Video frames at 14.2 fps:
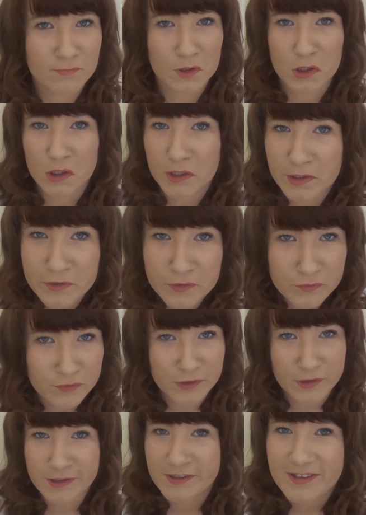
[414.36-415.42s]
gliding
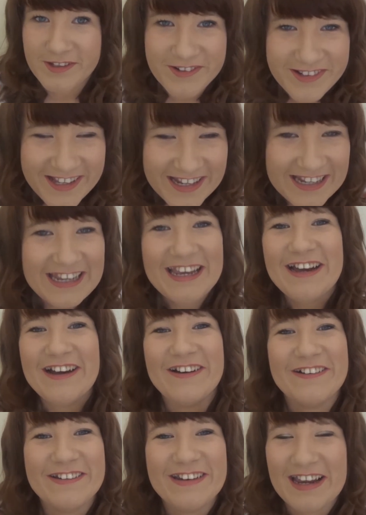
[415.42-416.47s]
really slowly
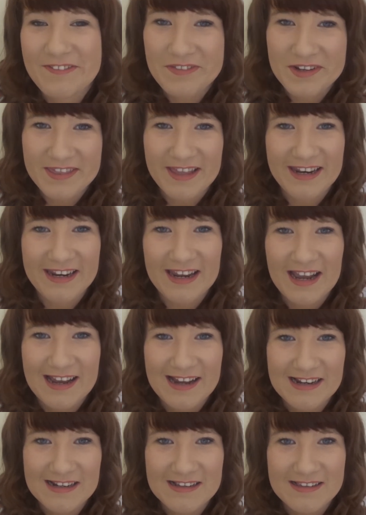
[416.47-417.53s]
on everything
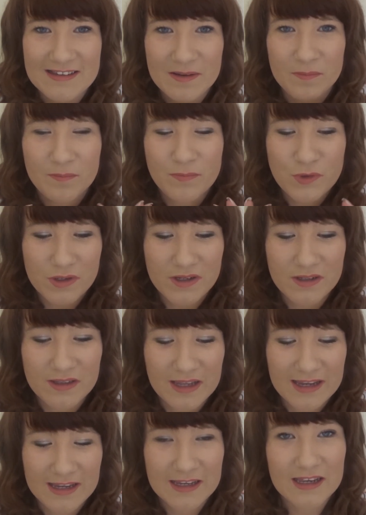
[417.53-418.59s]
and doing
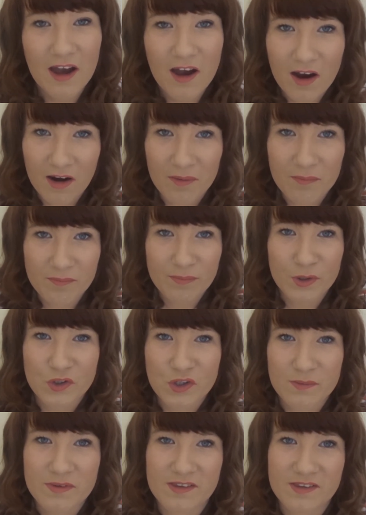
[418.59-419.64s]
like arm
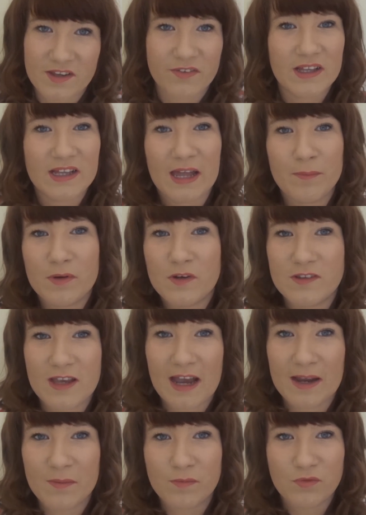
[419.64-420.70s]
push-ups and stuff like that, because
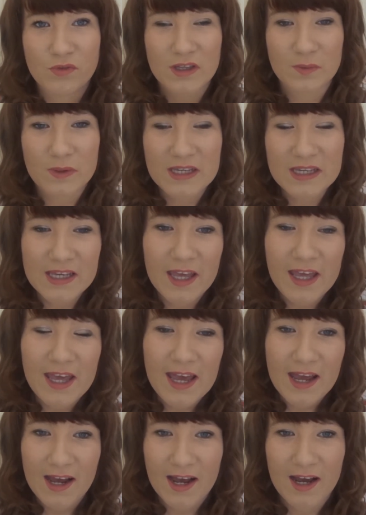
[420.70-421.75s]
I am really weak.
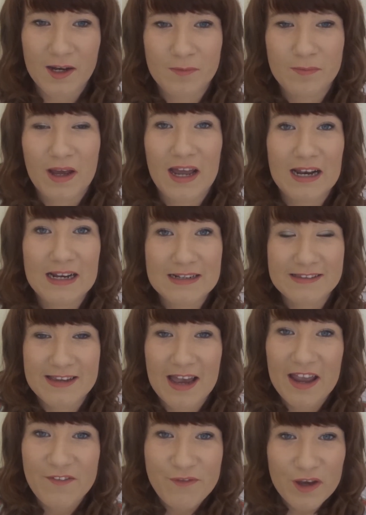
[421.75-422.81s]
And
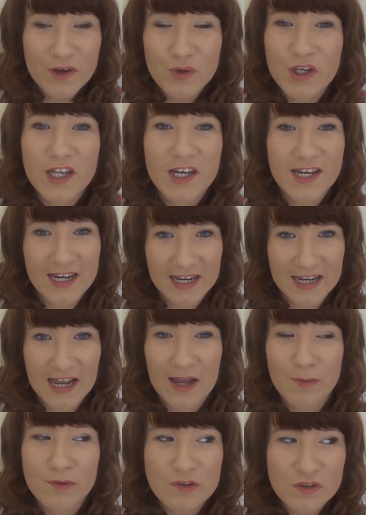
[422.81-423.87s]
I felt great.
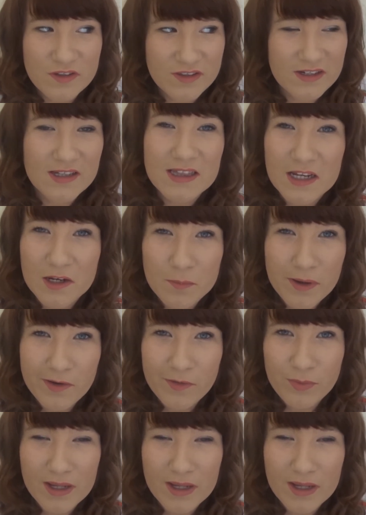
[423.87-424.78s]
I was losing a little bit of